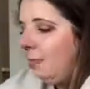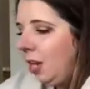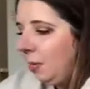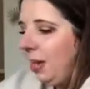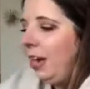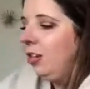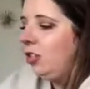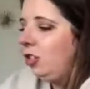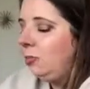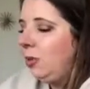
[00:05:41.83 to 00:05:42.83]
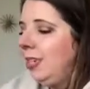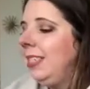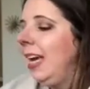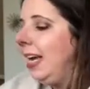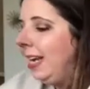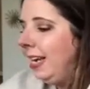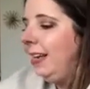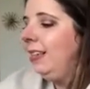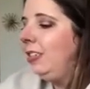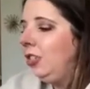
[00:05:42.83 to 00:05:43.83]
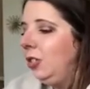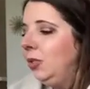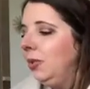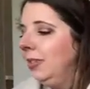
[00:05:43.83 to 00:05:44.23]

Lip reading: Tom and I are super excited to